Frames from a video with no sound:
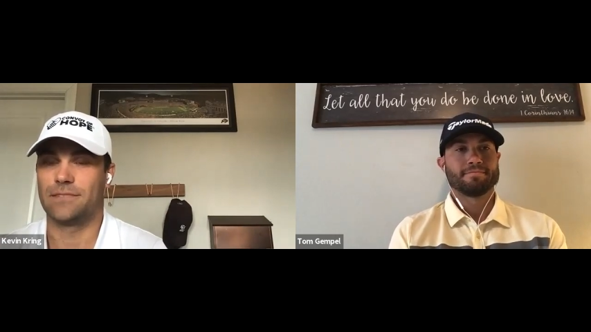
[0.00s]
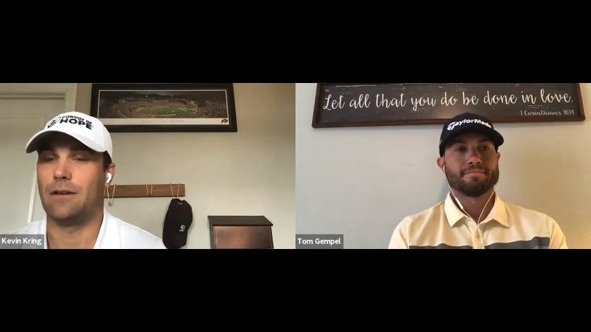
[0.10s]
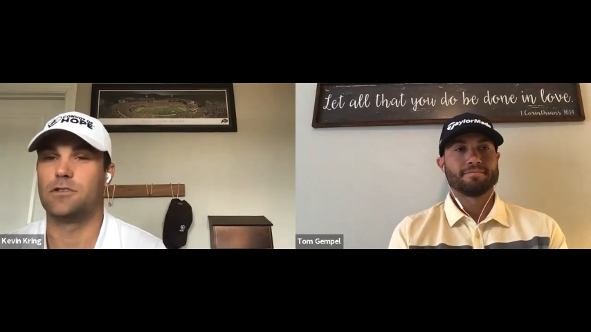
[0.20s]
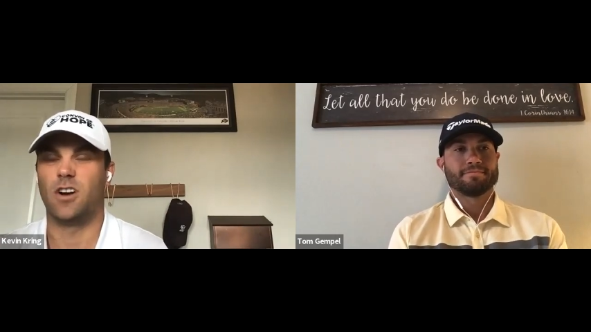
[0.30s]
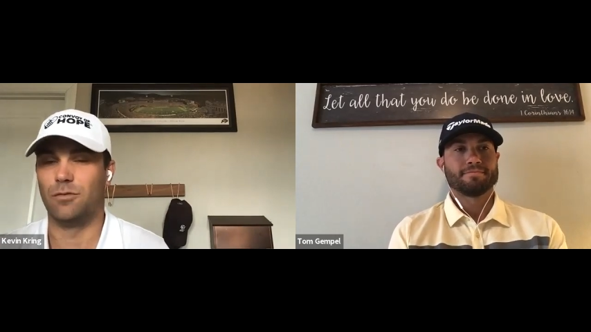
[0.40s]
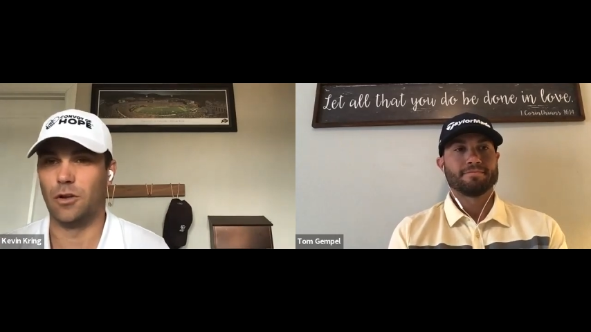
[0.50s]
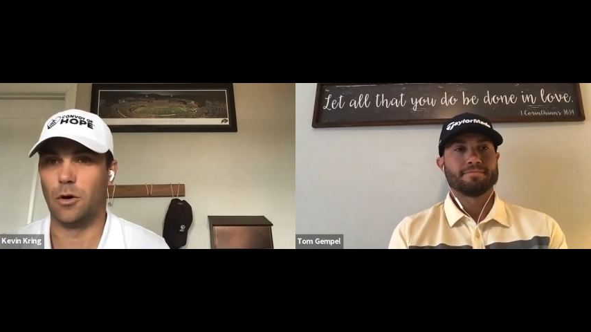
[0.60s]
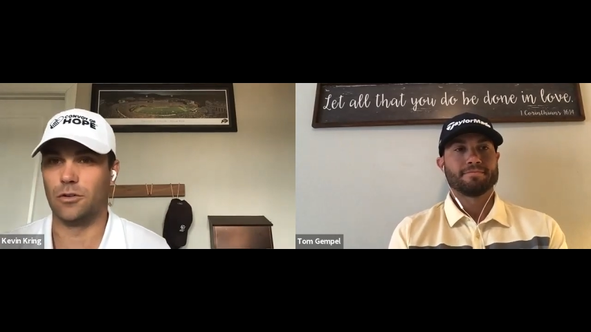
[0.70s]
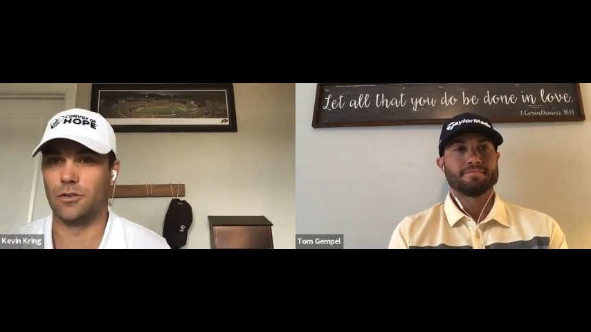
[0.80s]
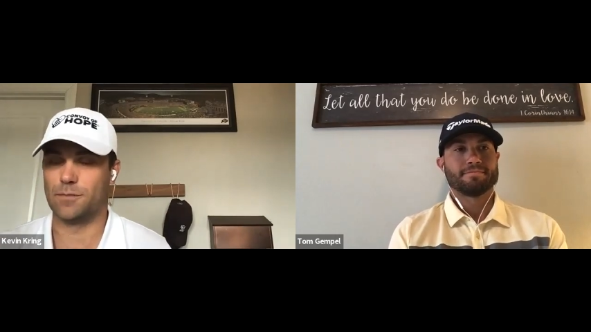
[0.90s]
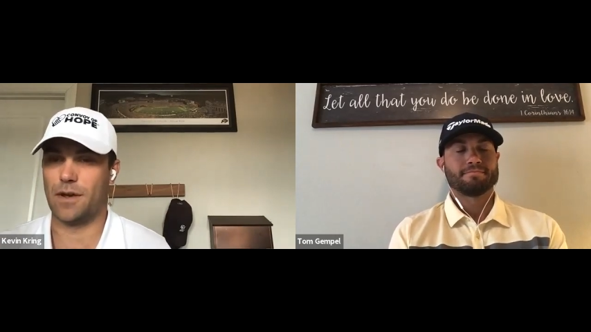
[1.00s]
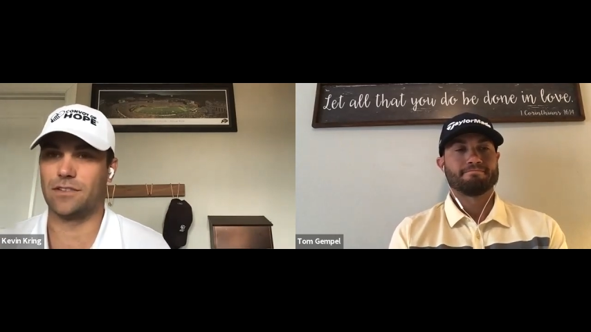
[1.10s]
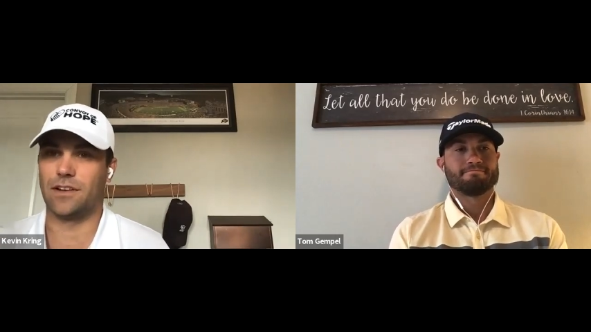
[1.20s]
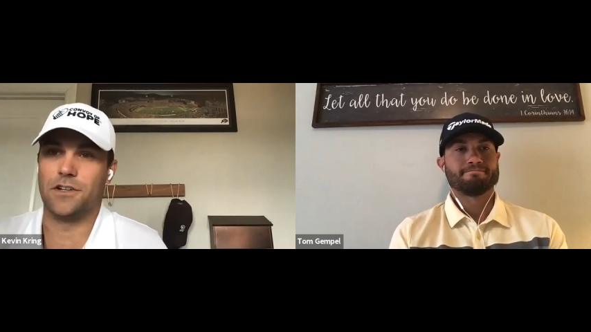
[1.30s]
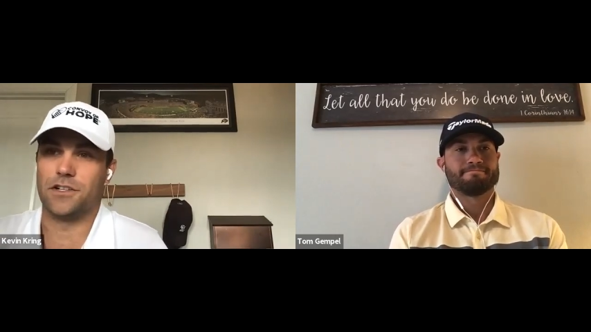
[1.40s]
Speaker 1: college golf local is
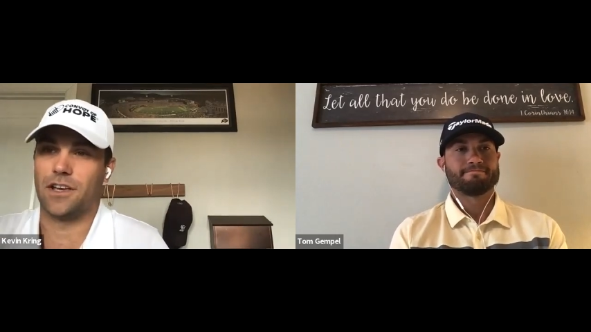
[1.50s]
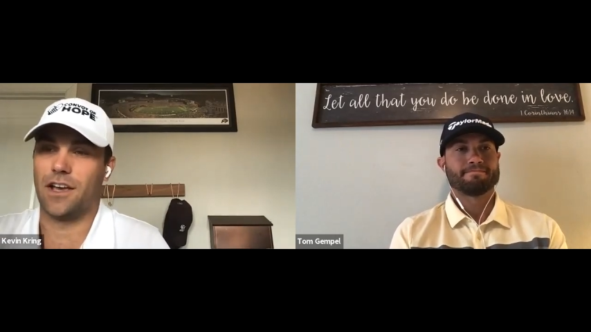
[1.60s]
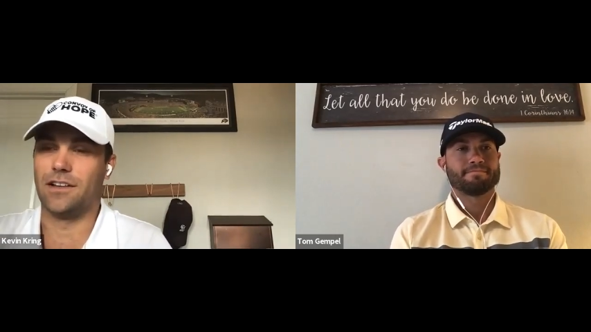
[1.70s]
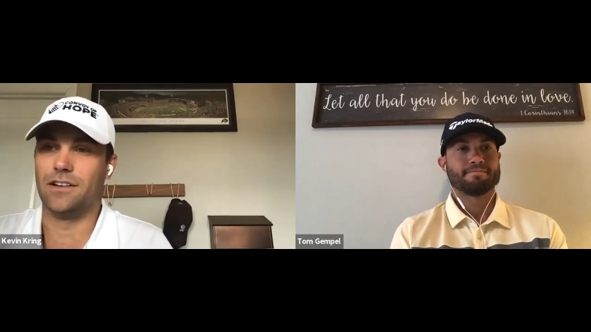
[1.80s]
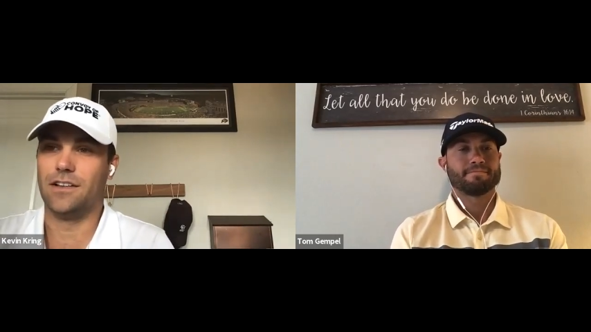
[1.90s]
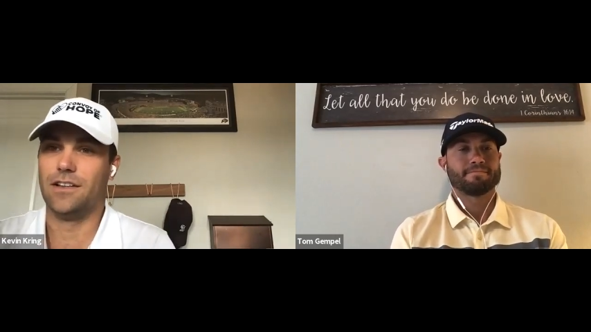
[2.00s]
basically to educate